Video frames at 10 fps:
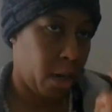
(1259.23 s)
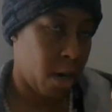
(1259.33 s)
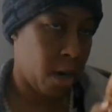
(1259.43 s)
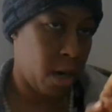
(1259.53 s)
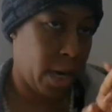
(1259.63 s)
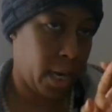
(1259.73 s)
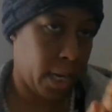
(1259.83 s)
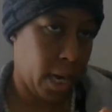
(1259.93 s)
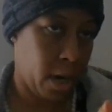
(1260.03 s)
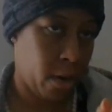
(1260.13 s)
her and
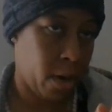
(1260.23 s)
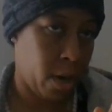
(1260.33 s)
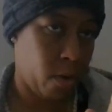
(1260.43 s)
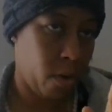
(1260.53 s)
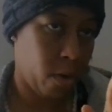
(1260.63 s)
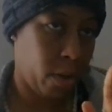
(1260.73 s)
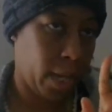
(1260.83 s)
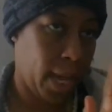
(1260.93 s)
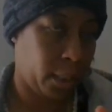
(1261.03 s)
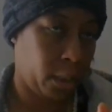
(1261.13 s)
Karen, the
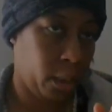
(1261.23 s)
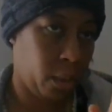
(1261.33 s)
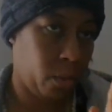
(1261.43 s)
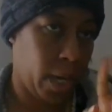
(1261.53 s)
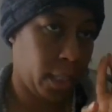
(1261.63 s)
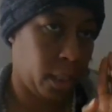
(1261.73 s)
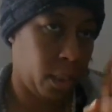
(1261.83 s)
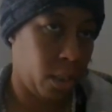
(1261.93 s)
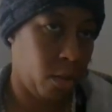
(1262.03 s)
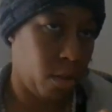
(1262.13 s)
cashier, would have to
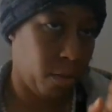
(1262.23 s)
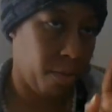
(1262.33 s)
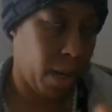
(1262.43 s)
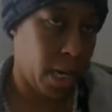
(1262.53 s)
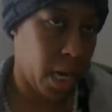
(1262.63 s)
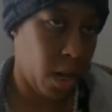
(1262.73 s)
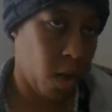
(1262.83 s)
do the money.